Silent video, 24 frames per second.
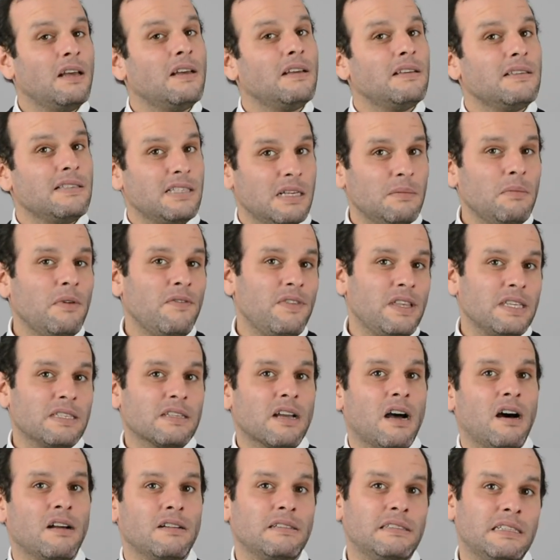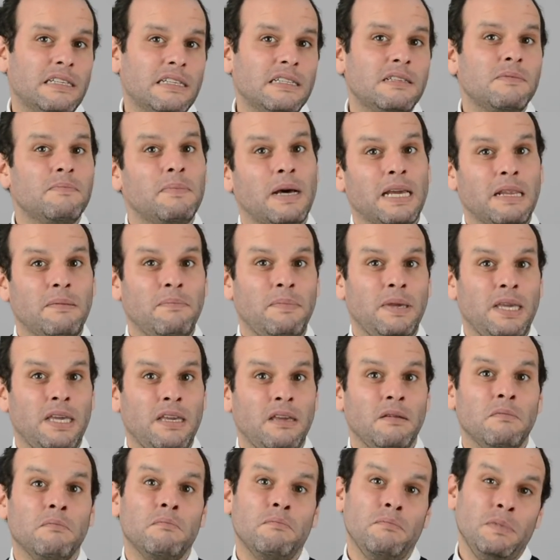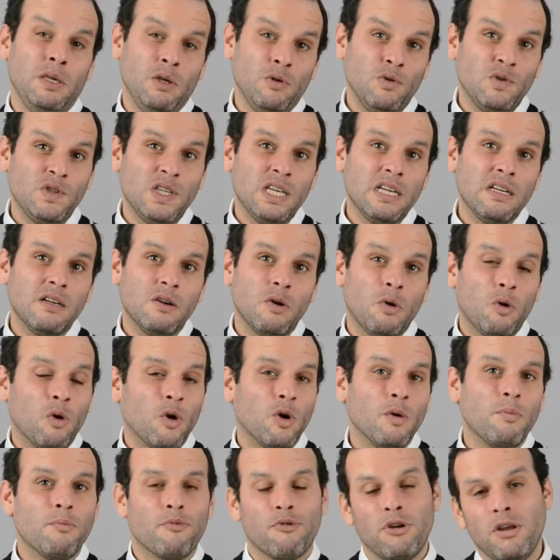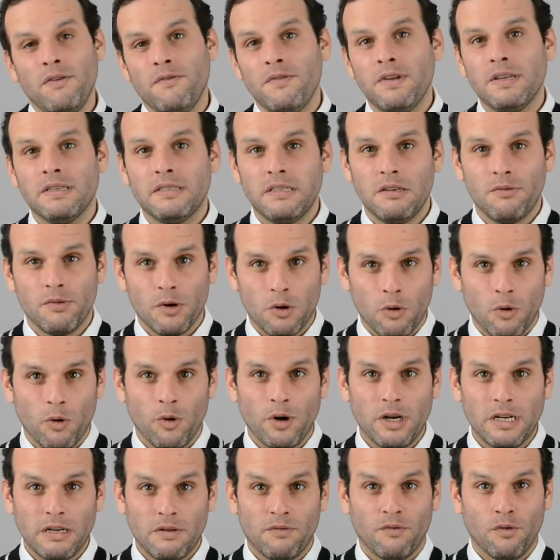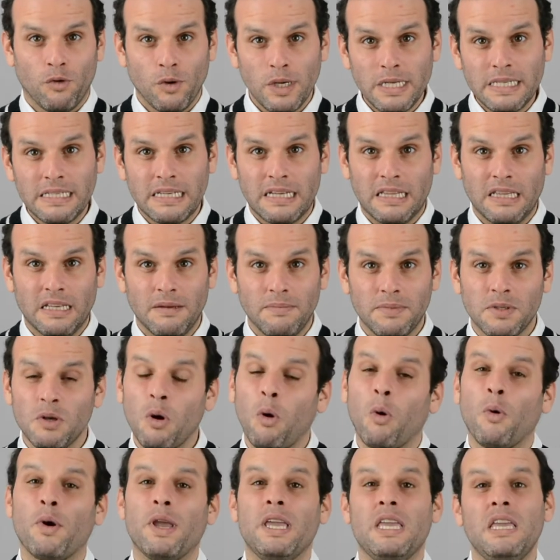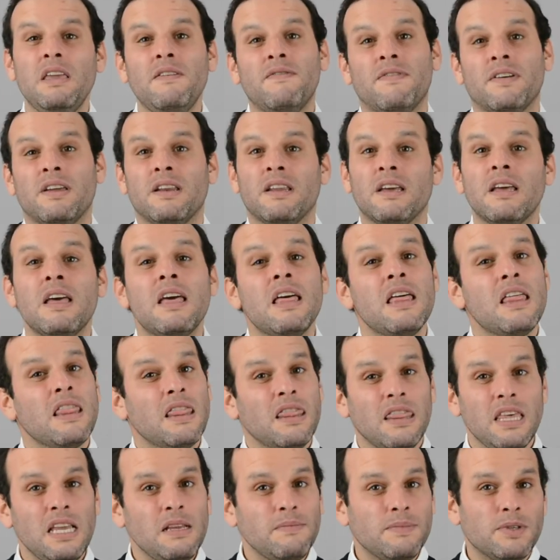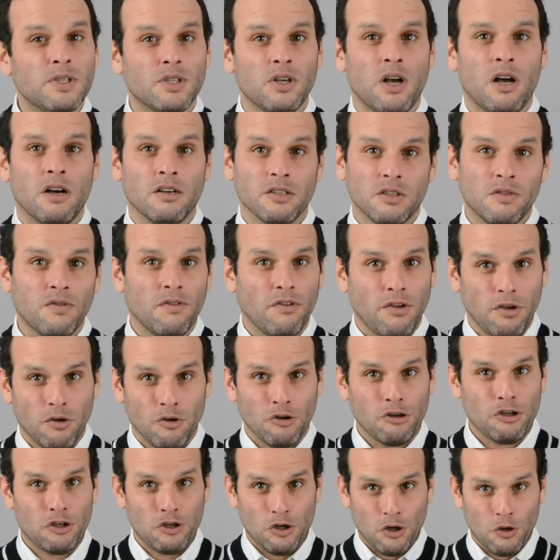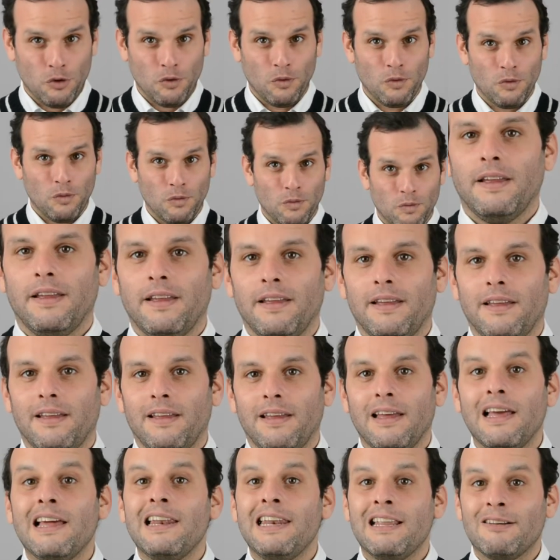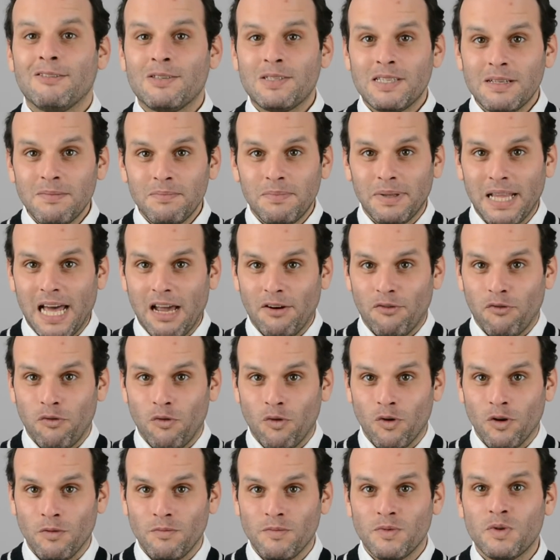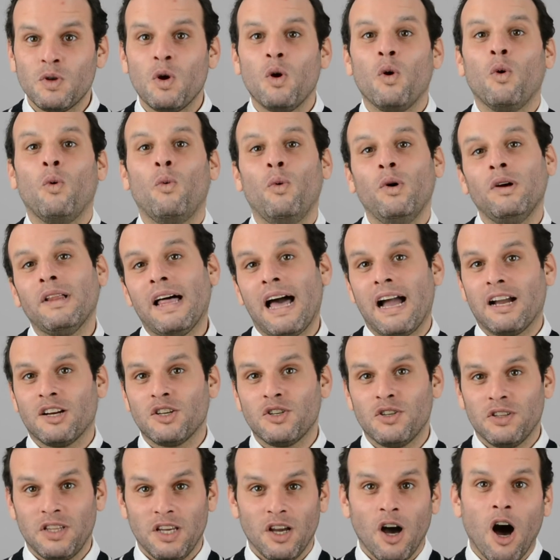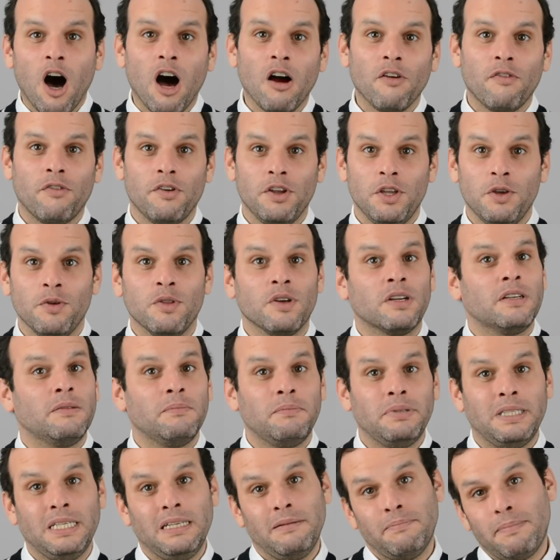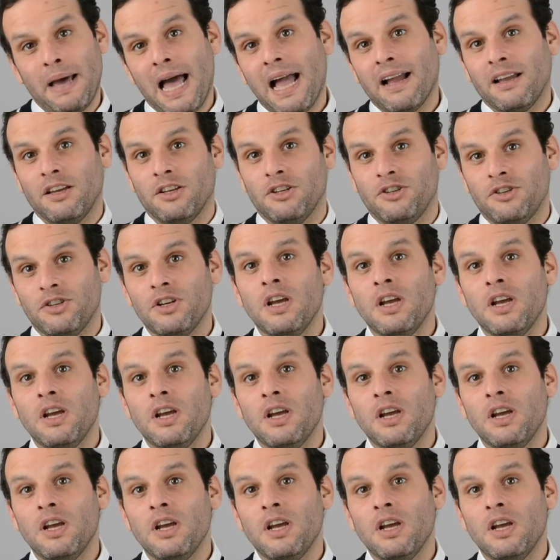Some of this content might be music or previously recorded voice clips or even theme songs for your show. Now, some platforms will actually offer you the complete package.